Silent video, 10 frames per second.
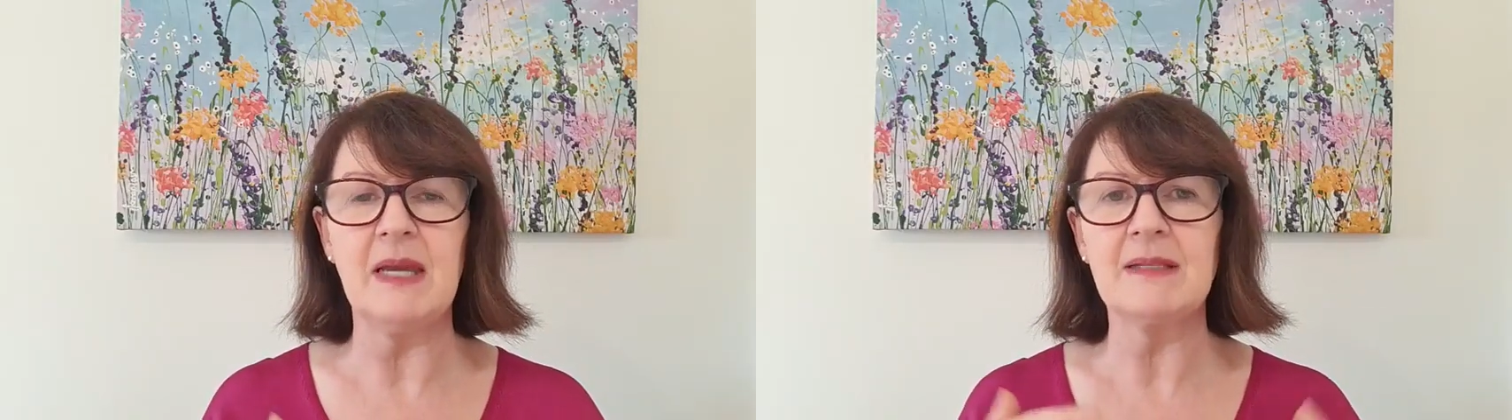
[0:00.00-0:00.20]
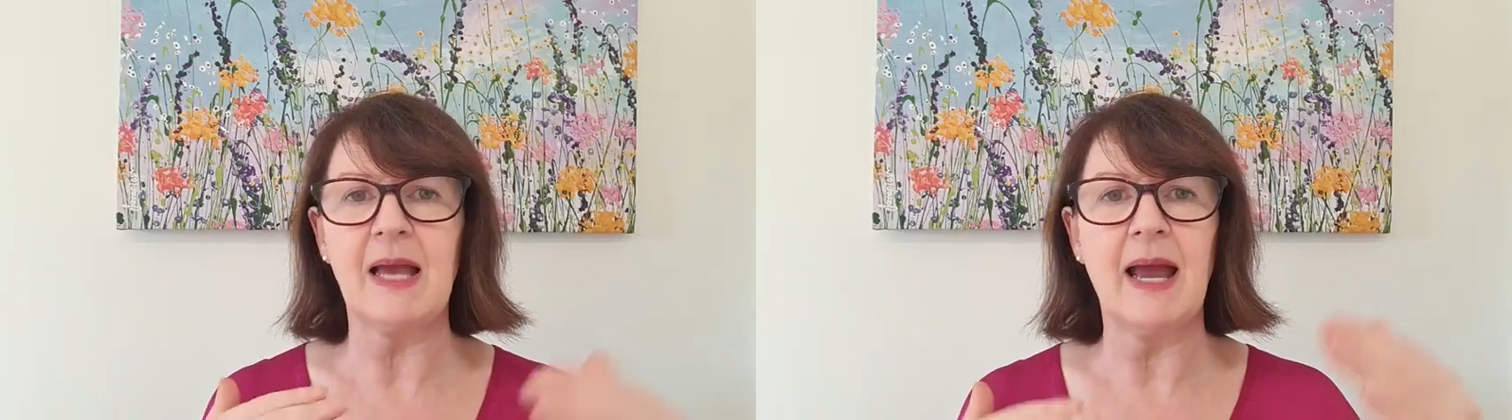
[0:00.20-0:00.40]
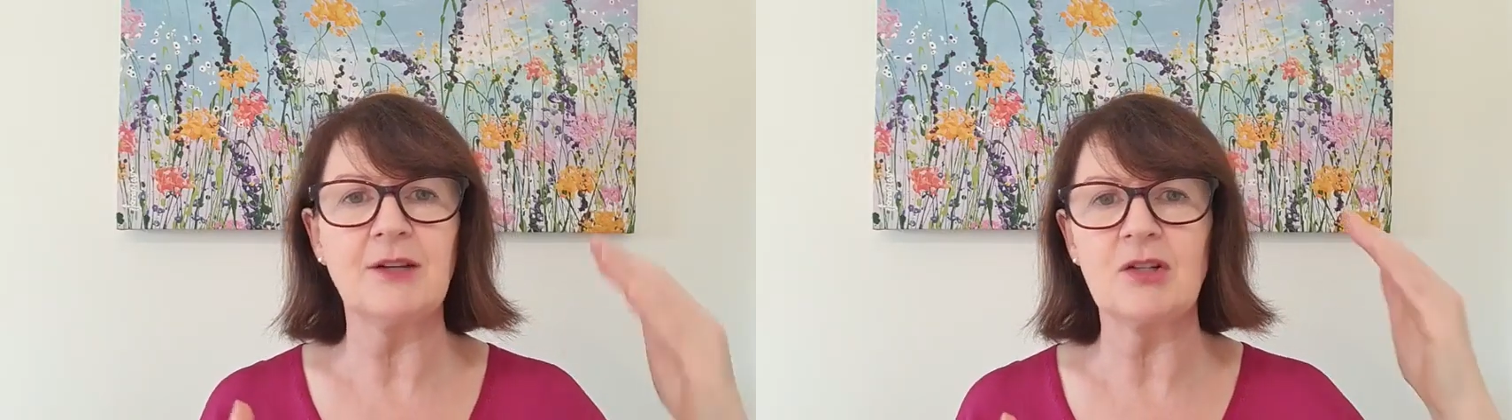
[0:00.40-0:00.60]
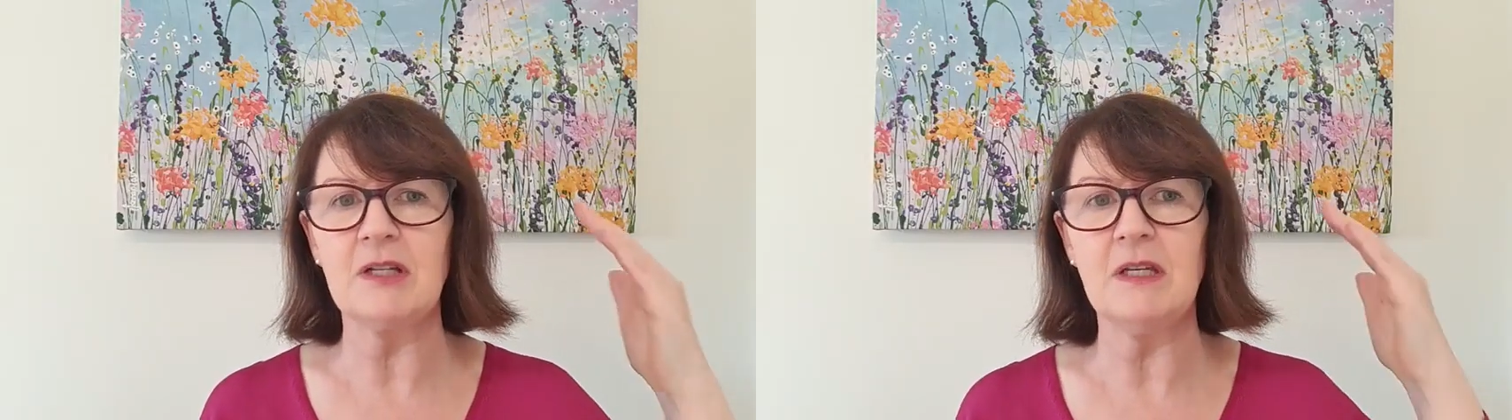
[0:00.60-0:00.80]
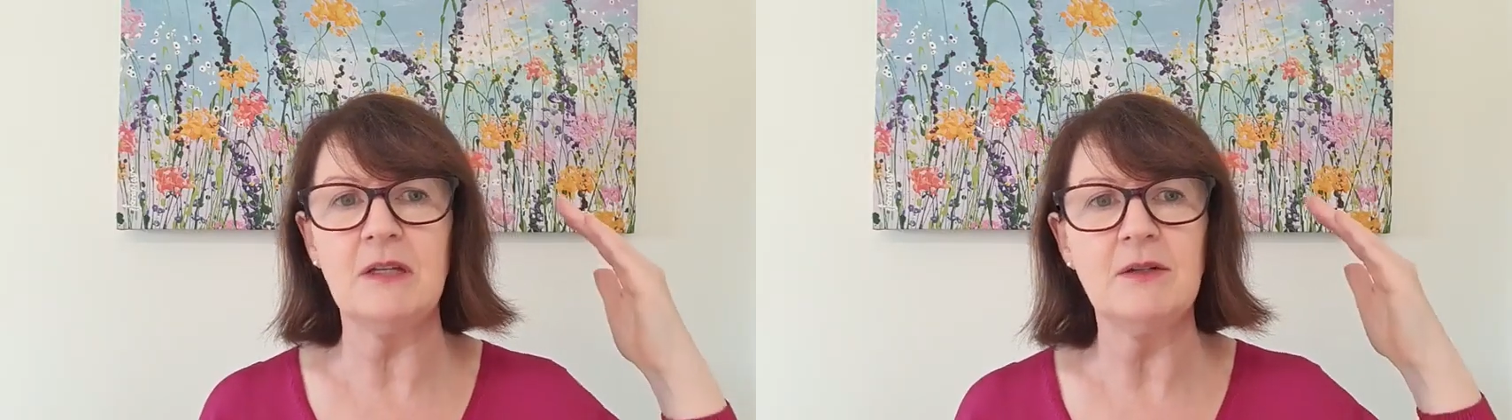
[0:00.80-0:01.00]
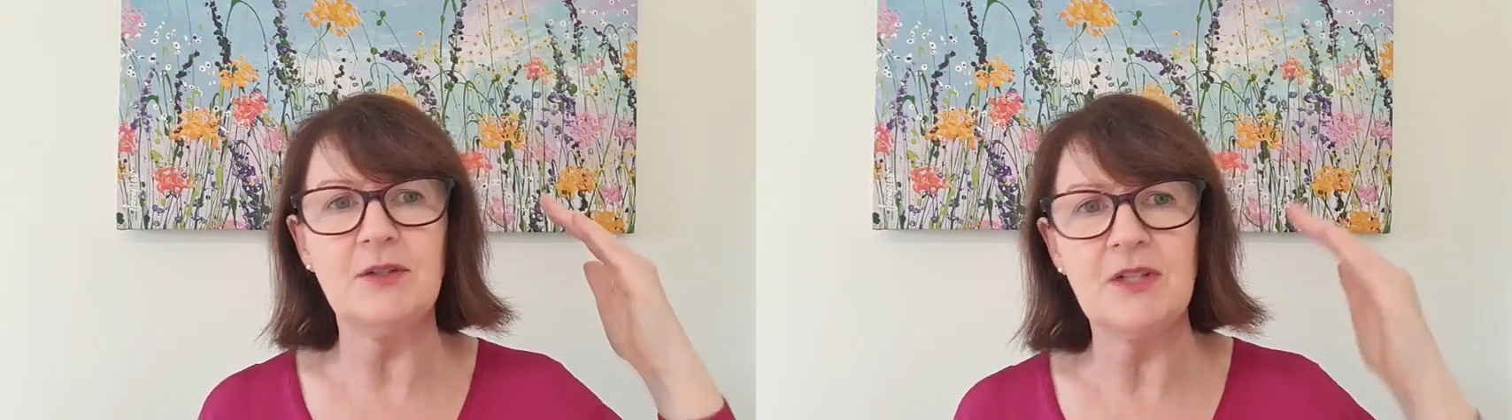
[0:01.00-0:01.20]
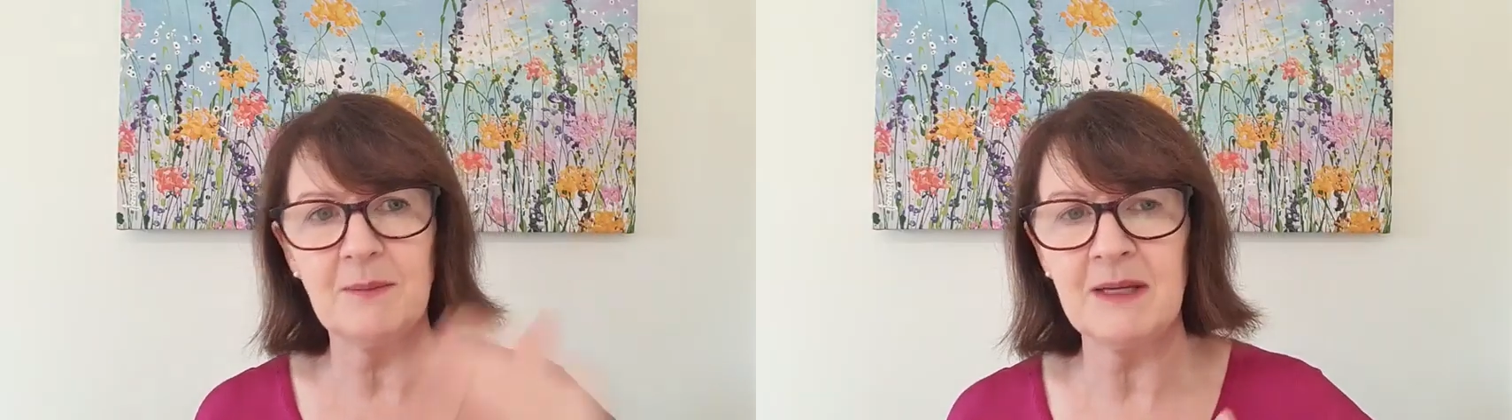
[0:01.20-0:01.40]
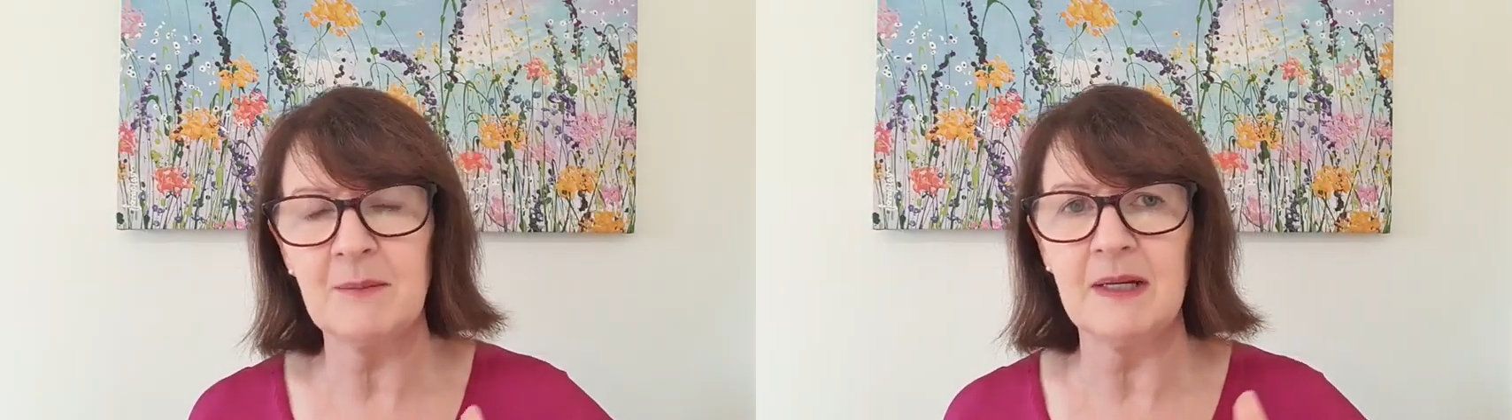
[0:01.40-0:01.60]
It's actually
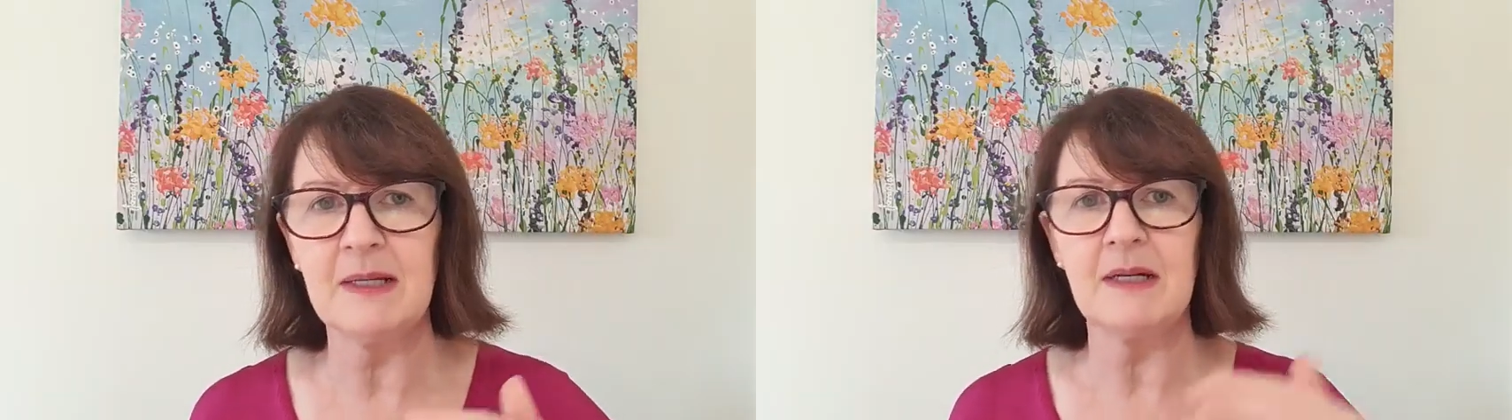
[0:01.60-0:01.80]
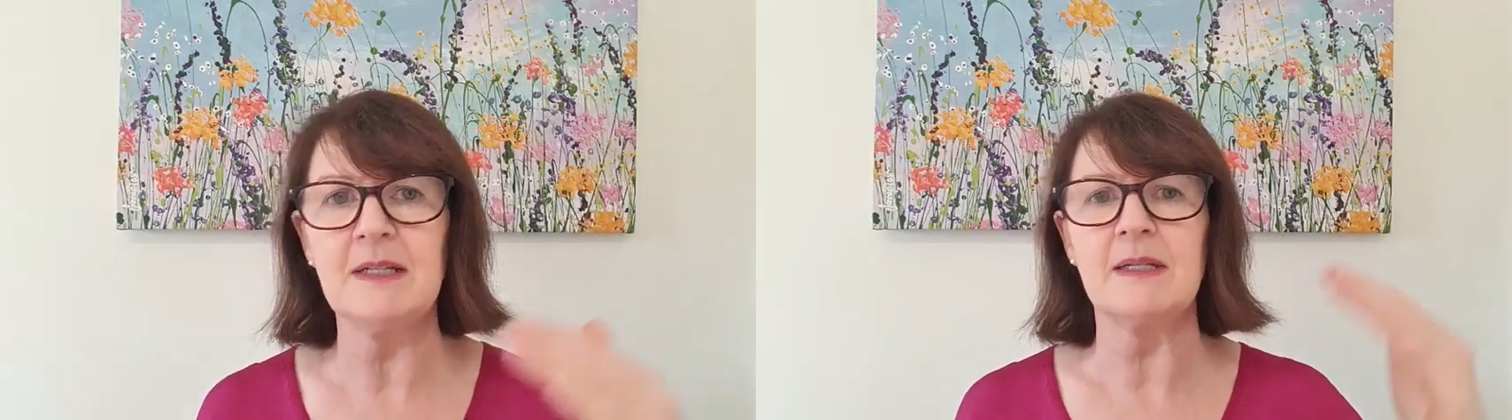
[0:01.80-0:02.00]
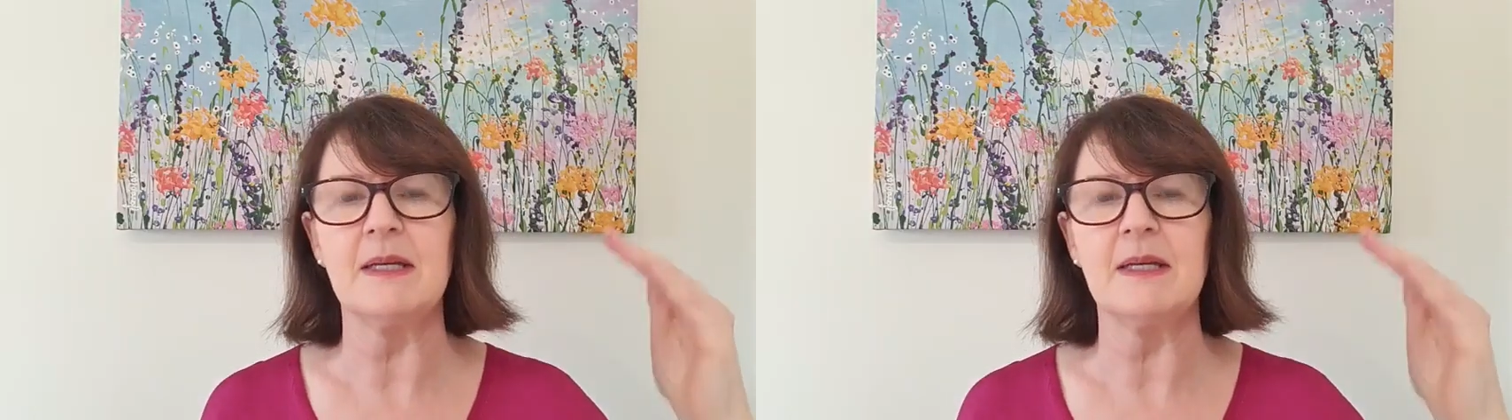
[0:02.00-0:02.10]
dimming my light.